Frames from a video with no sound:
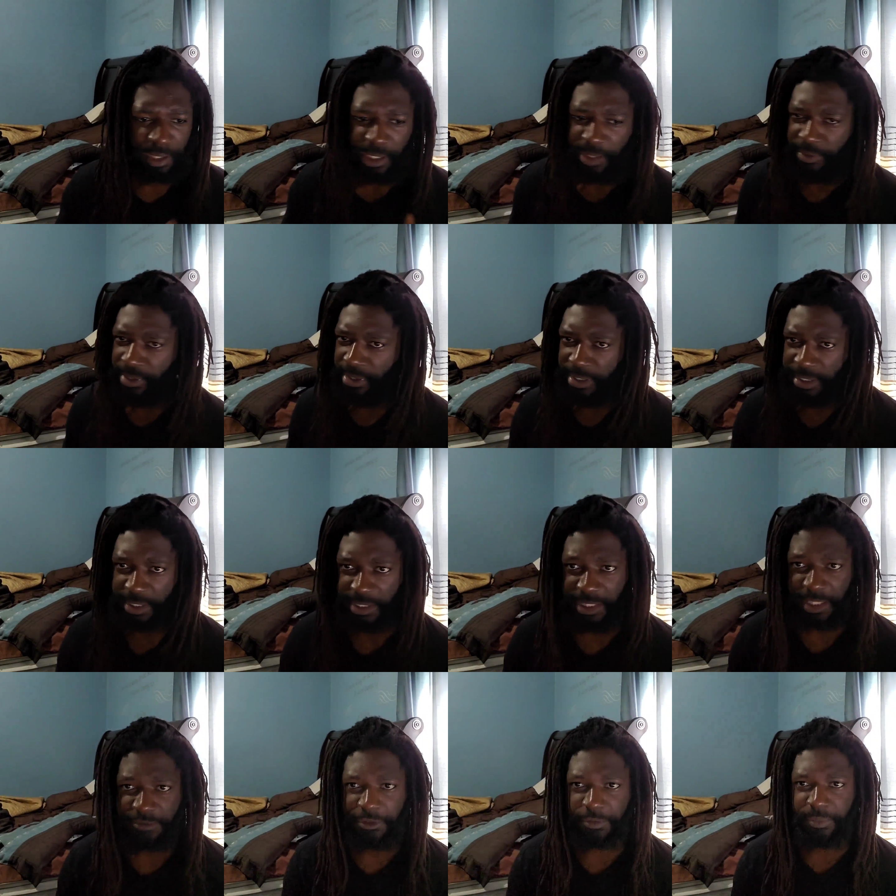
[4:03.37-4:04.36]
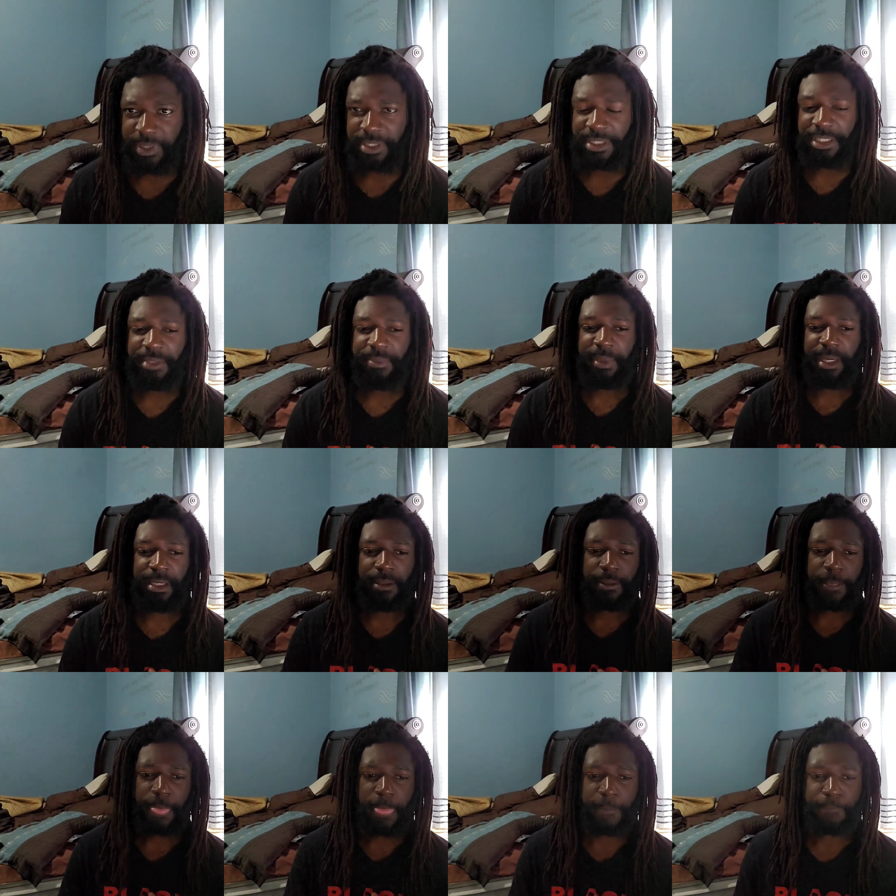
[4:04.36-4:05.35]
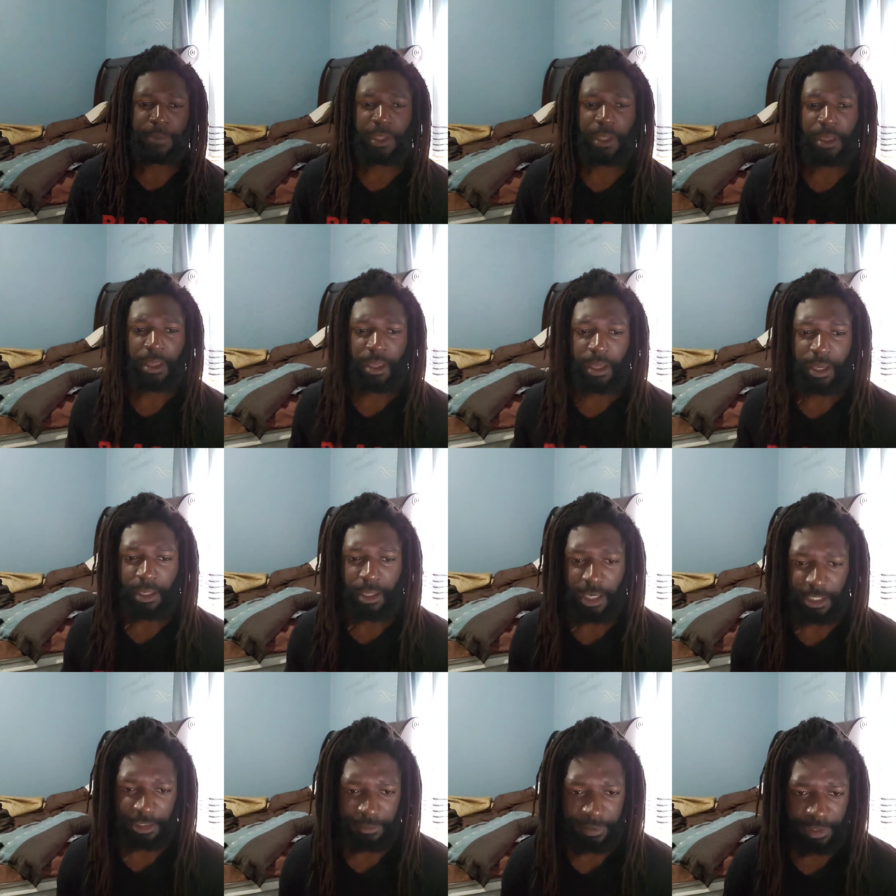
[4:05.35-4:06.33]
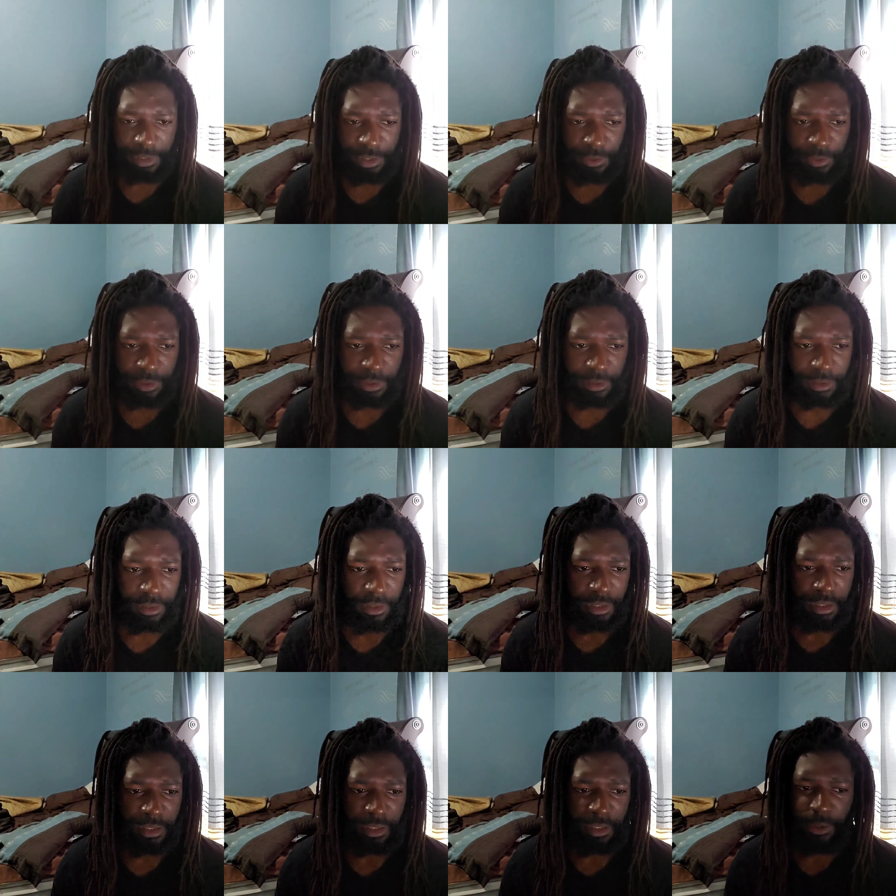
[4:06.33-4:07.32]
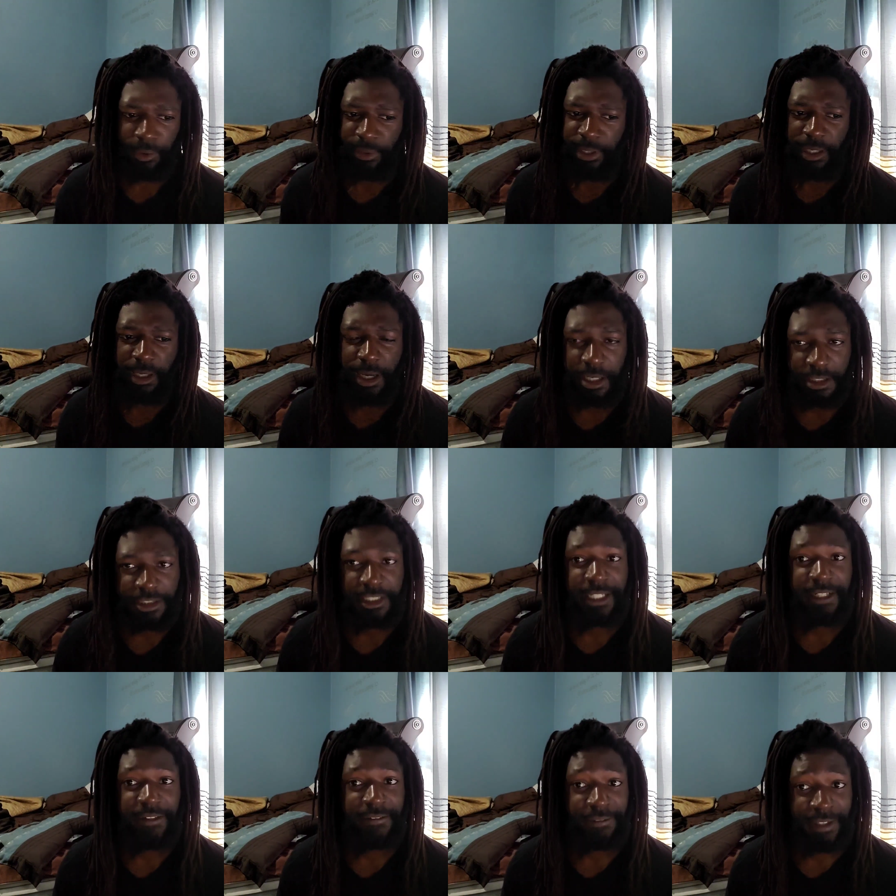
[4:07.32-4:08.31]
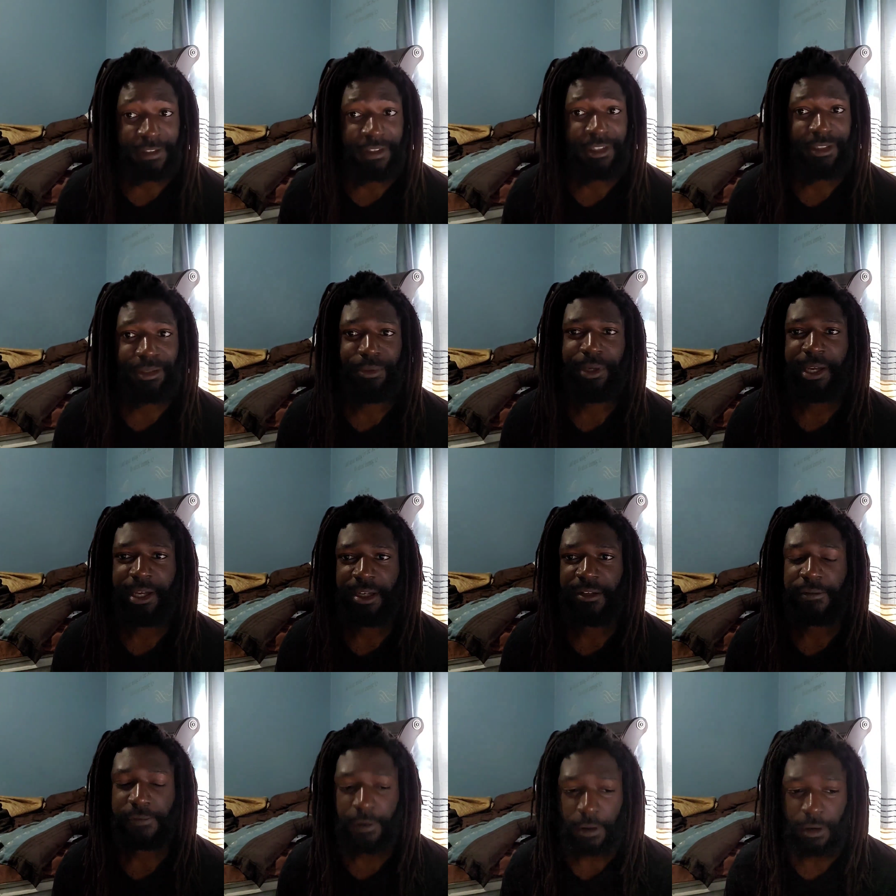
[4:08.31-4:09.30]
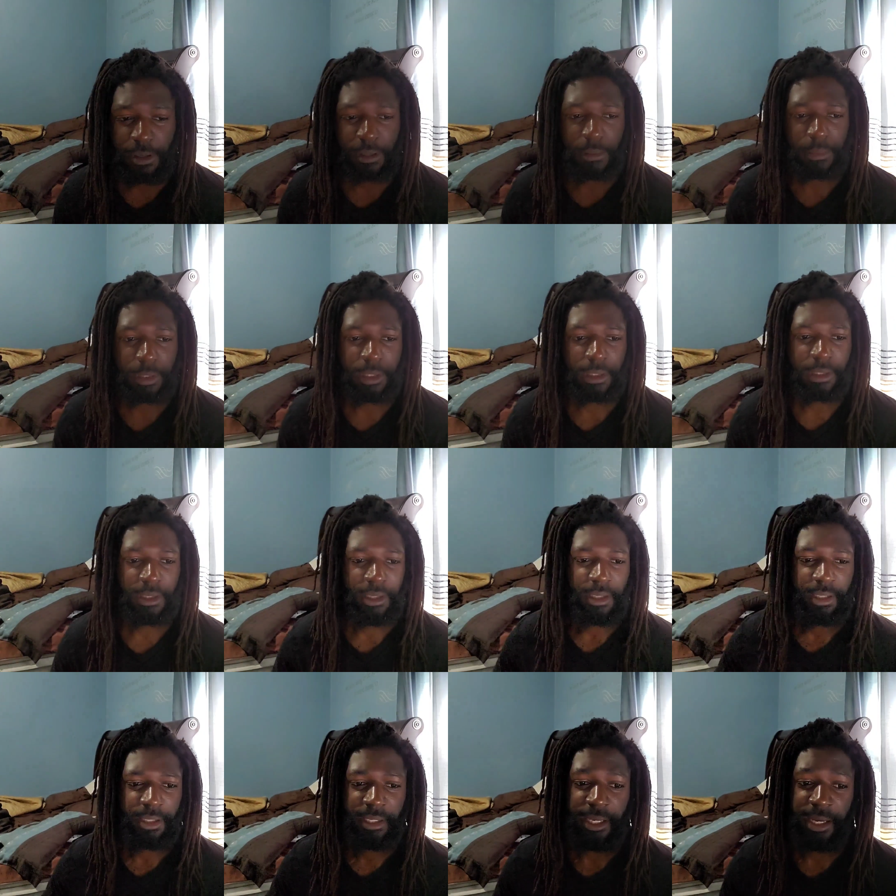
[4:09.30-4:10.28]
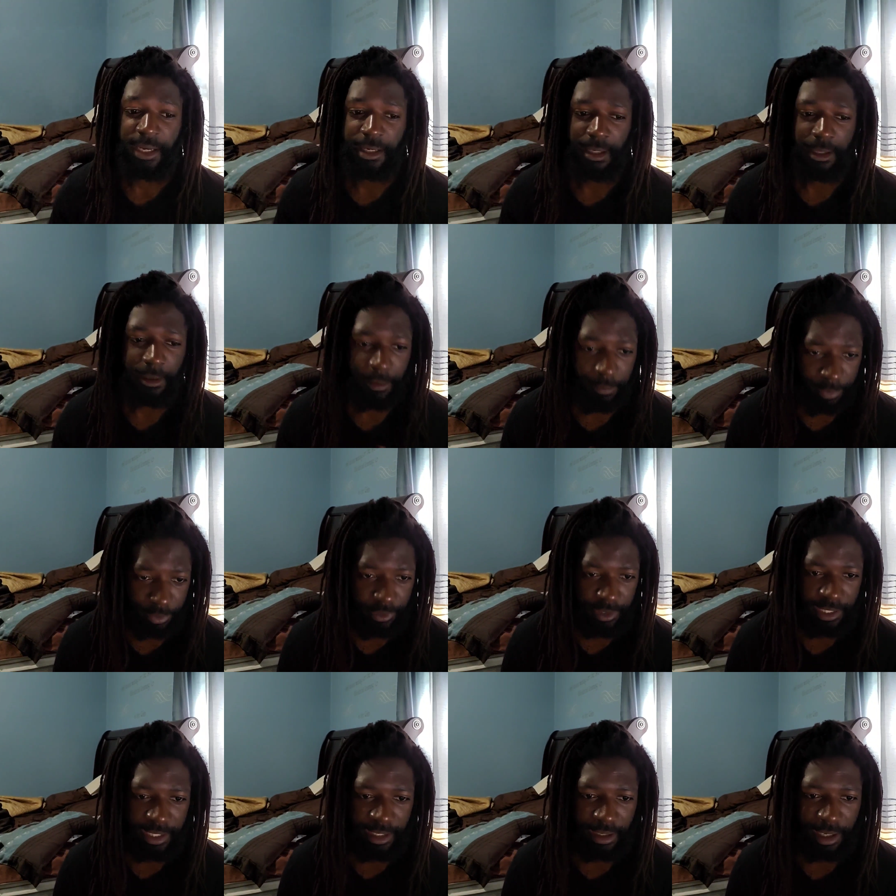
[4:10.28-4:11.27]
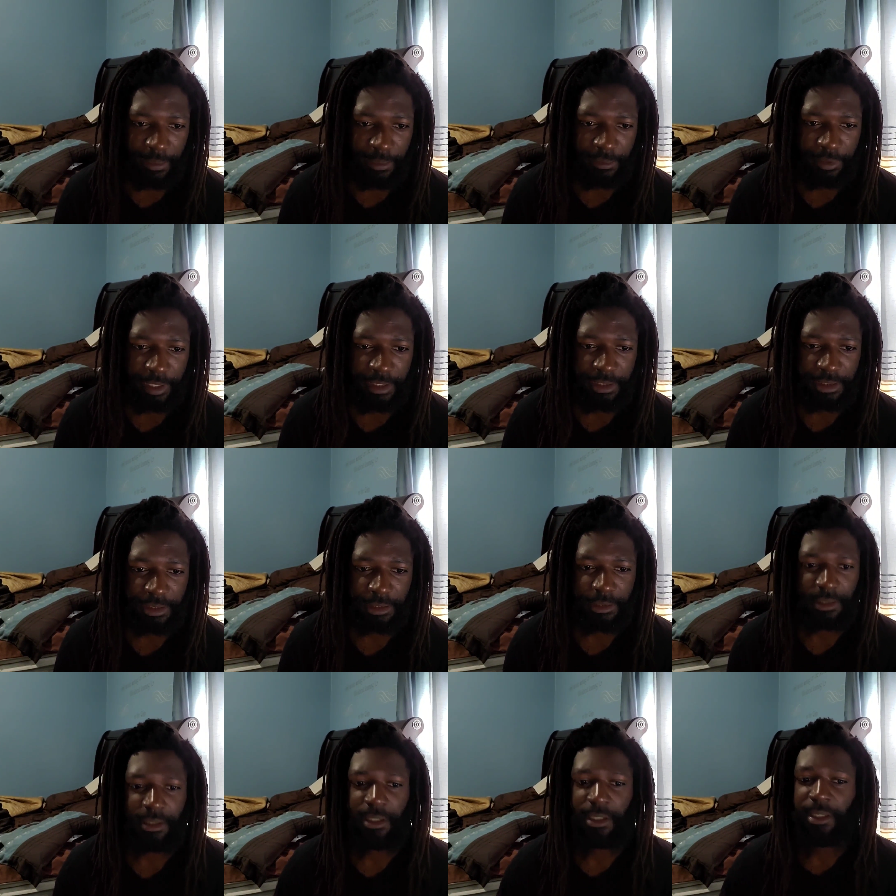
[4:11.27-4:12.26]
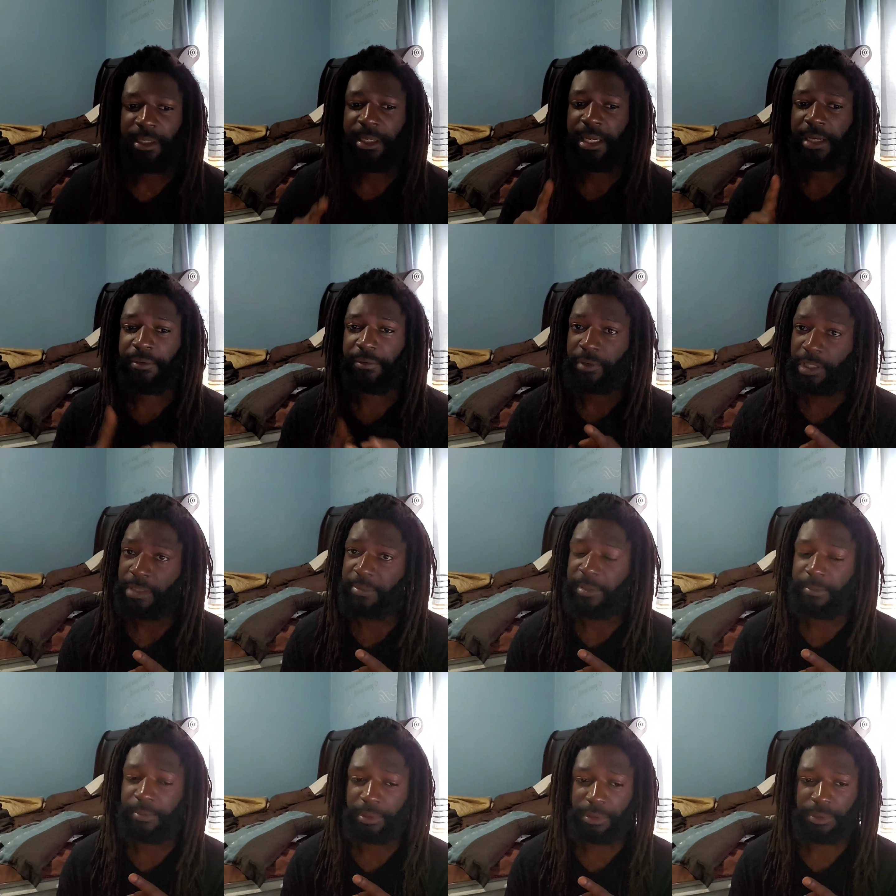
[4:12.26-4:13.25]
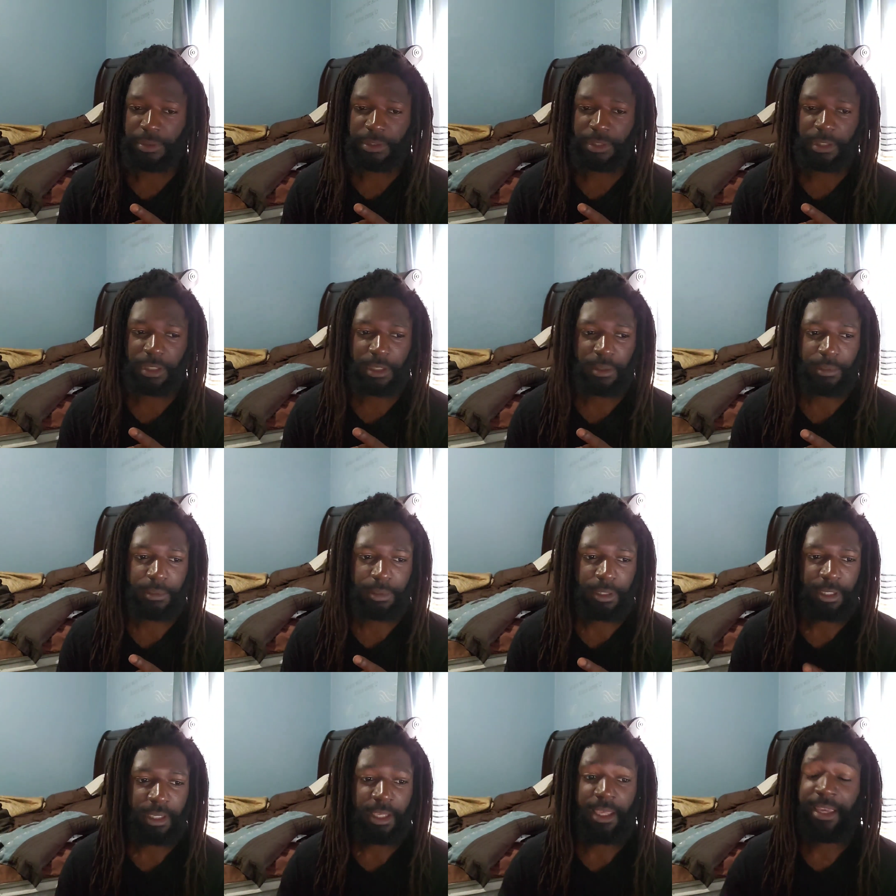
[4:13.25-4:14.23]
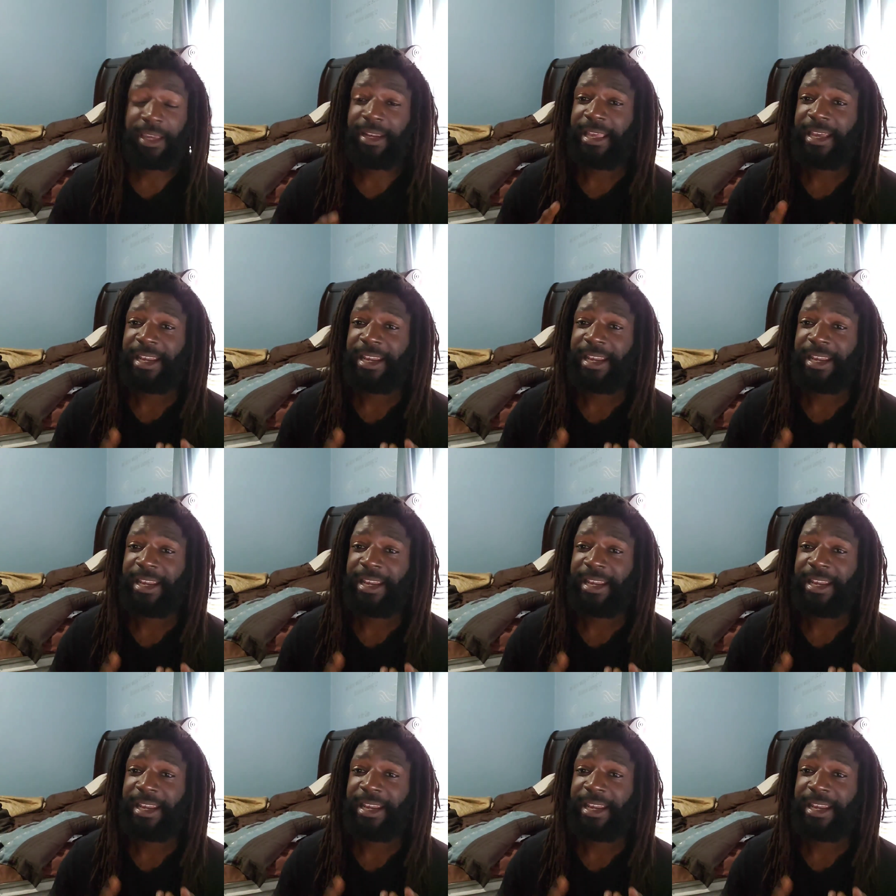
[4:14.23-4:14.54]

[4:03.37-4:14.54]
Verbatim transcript: He was a successful businessman and entrepreneur. He owned a 152 acre farm he had a bootlegging operation. He had a rhythm and blues club and